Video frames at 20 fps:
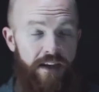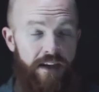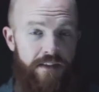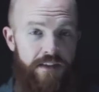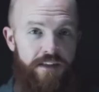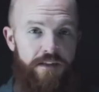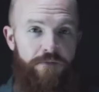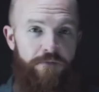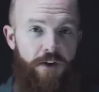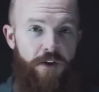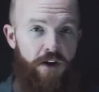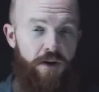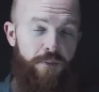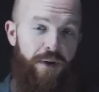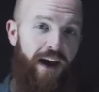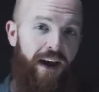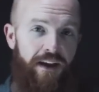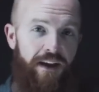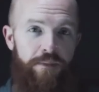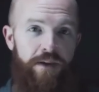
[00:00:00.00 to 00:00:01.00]
yes, it's very
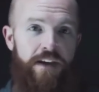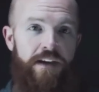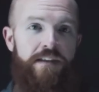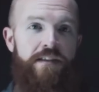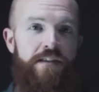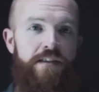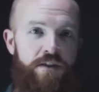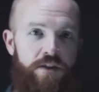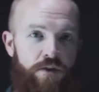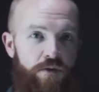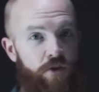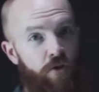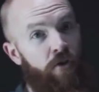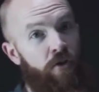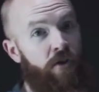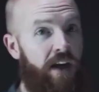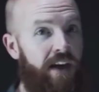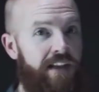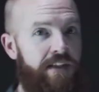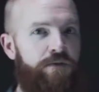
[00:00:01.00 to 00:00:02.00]
bad because, you know, your
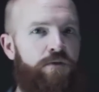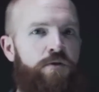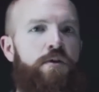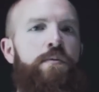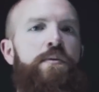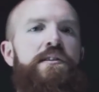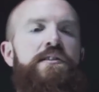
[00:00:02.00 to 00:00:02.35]
client's vulnerable,